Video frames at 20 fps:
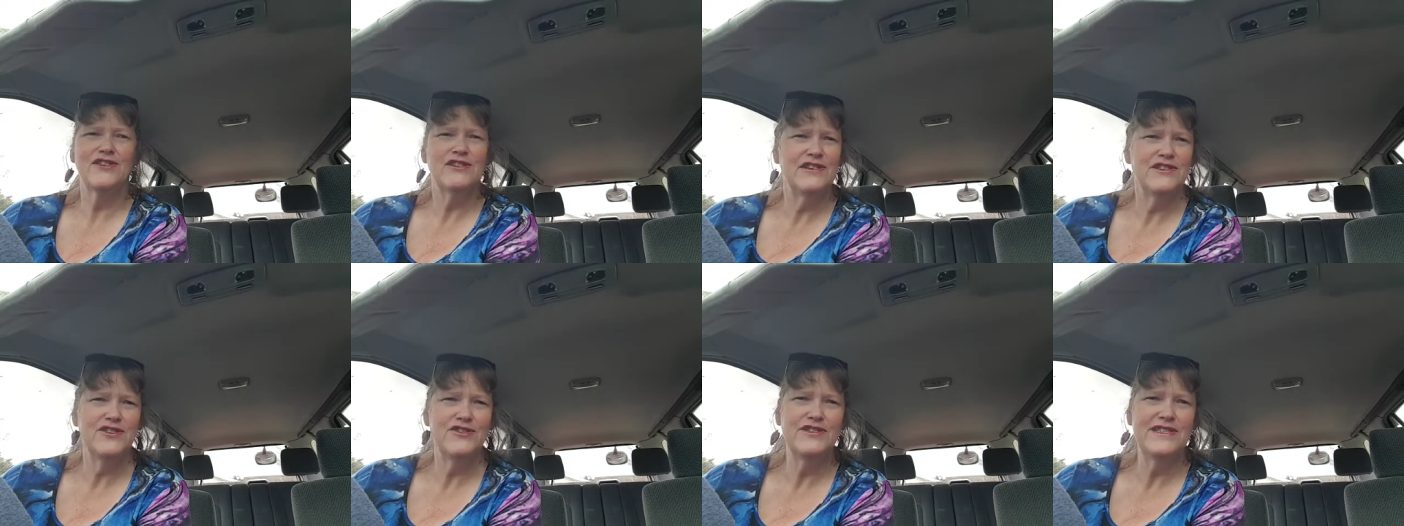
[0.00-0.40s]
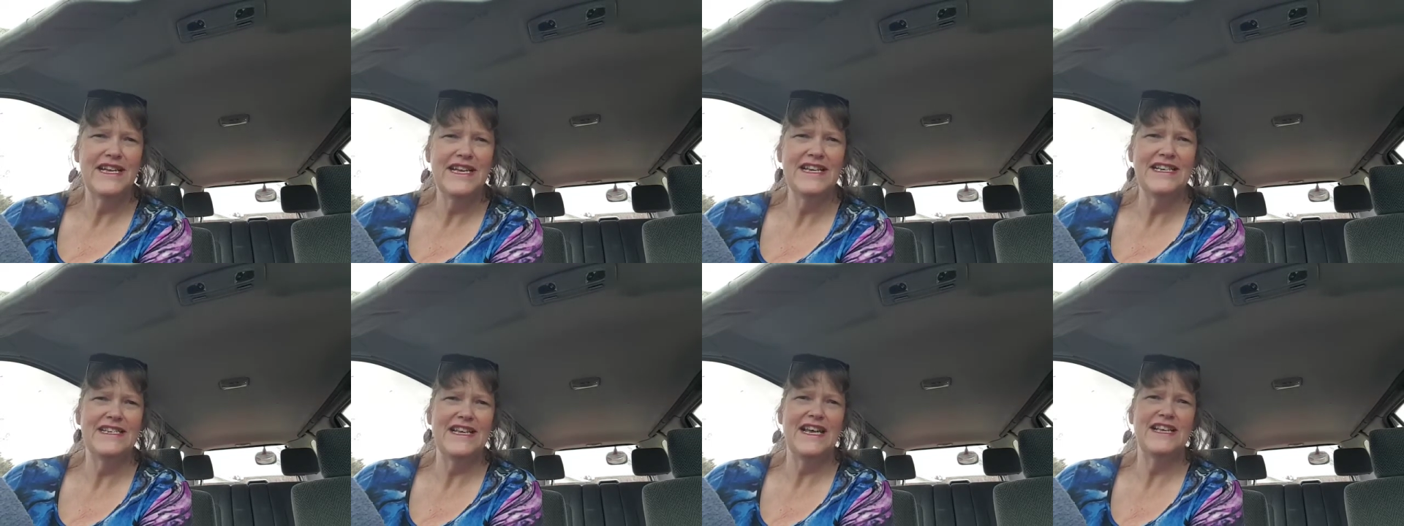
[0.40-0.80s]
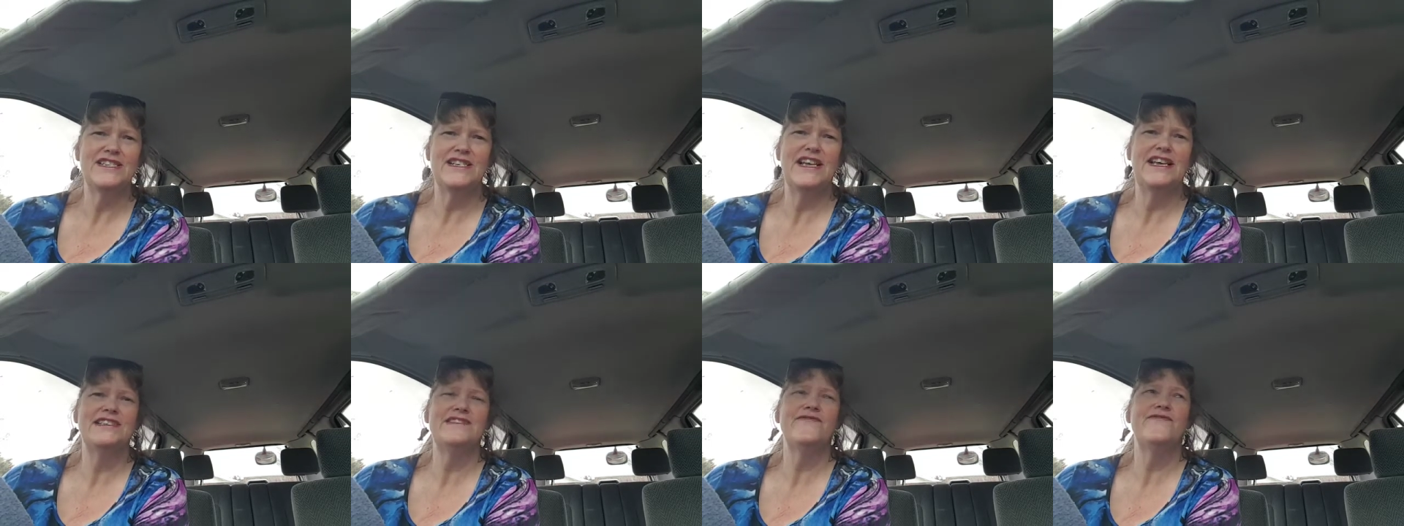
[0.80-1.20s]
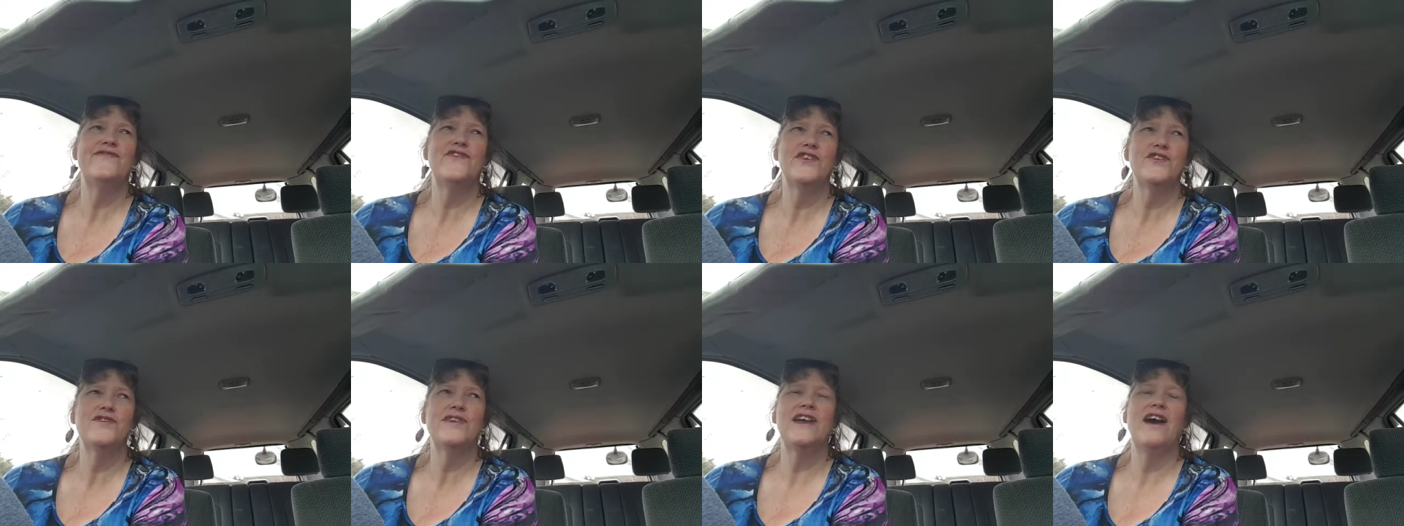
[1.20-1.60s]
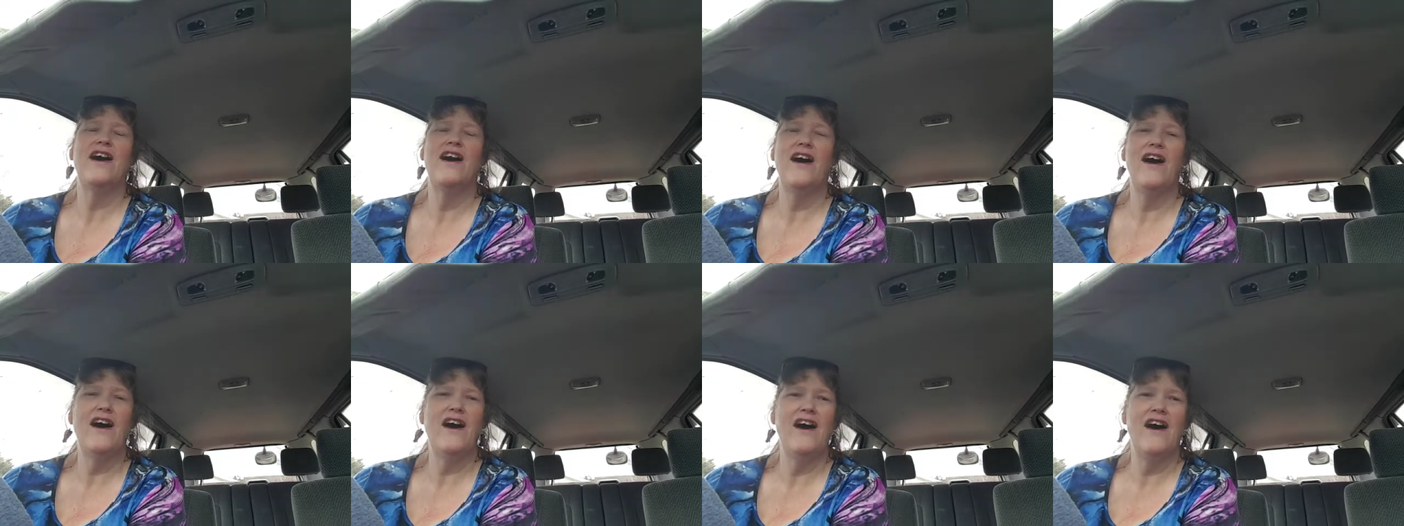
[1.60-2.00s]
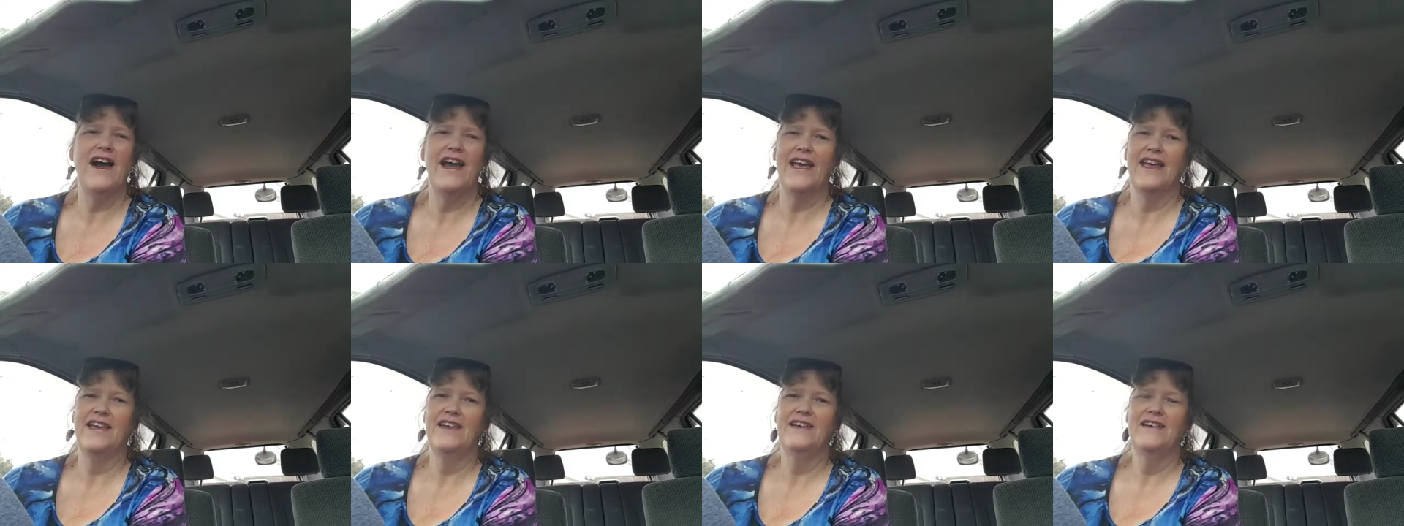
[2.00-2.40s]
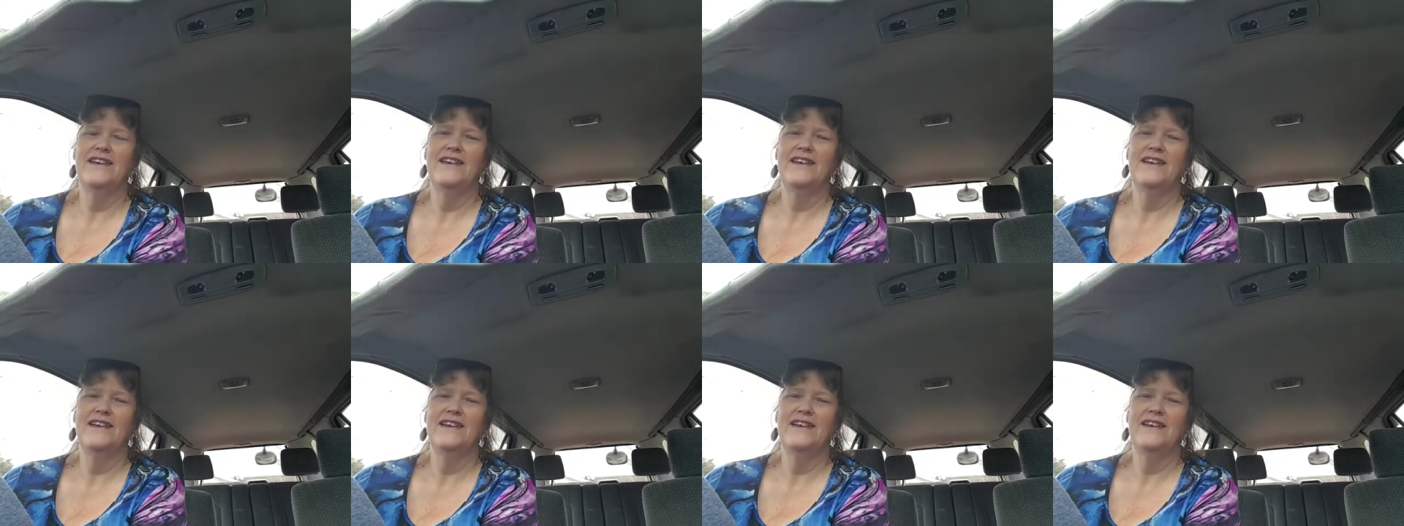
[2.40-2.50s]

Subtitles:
New Zealand actually has a very high